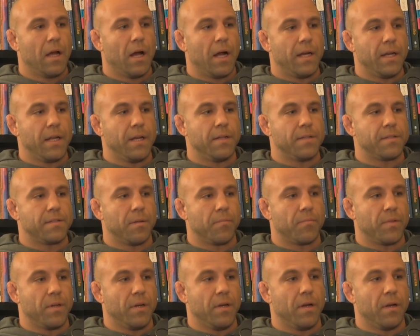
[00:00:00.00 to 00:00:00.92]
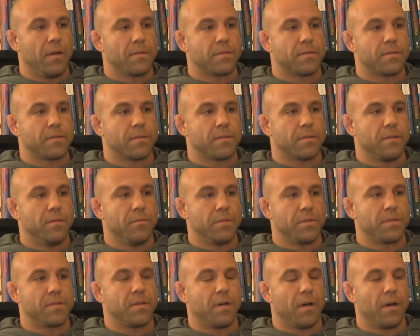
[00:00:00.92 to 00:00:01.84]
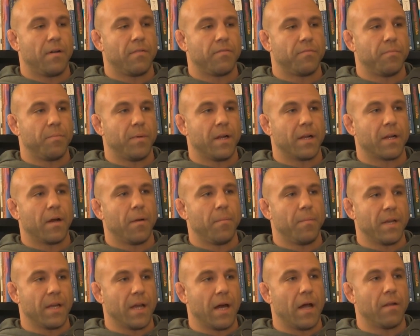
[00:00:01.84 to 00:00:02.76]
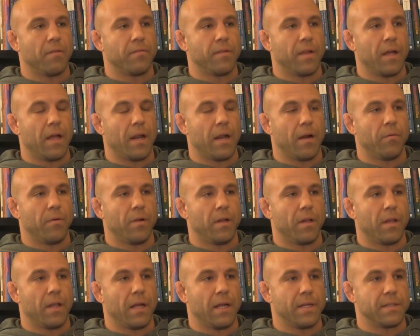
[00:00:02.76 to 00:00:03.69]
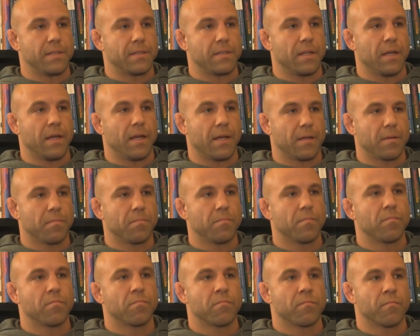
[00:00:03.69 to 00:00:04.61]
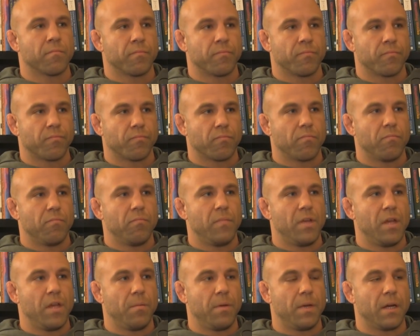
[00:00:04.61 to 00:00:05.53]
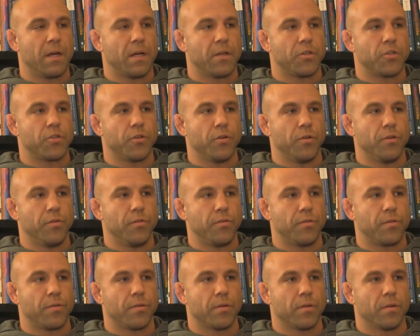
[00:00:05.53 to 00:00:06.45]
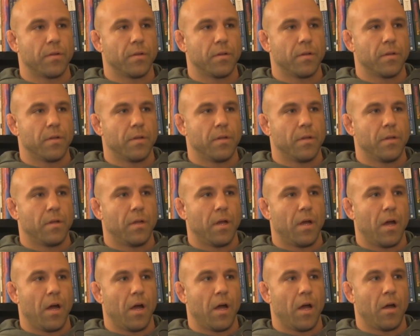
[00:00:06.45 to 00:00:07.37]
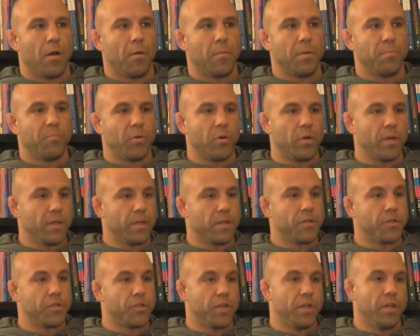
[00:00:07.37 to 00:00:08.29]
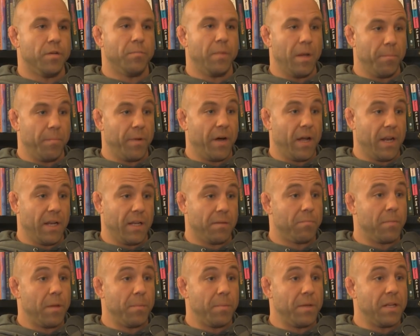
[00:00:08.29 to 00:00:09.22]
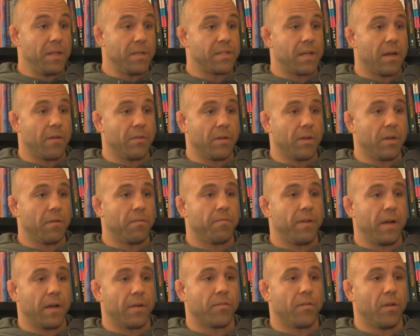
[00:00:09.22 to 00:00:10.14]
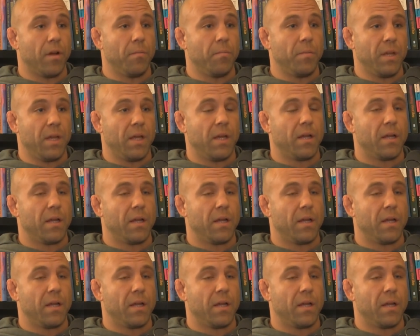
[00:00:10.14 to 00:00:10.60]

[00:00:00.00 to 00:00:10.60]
I needed something else. It was tough, but coming out of that, I realized like maybe I shouldn't uh, be putting this shit in my body. Maybe it is having an effect on me.